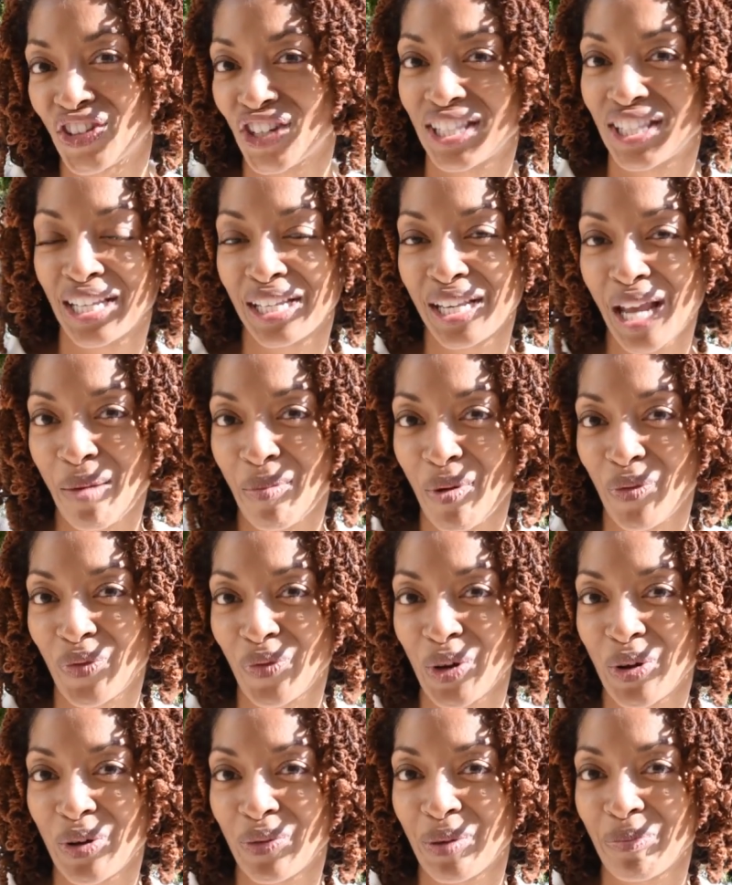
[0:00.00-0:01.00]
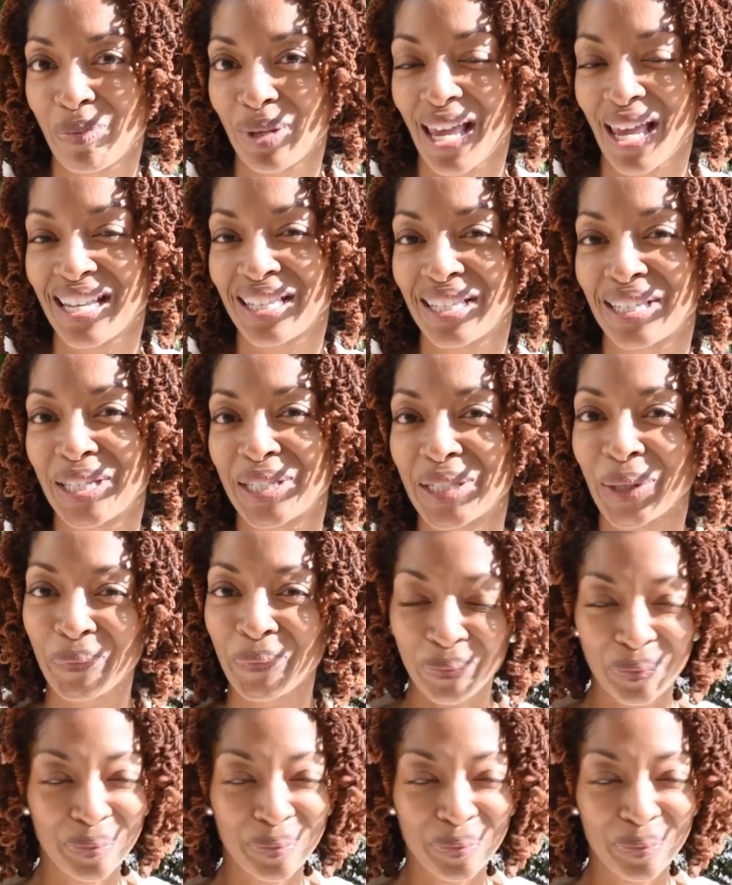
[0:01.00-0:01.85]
just to name a few of the places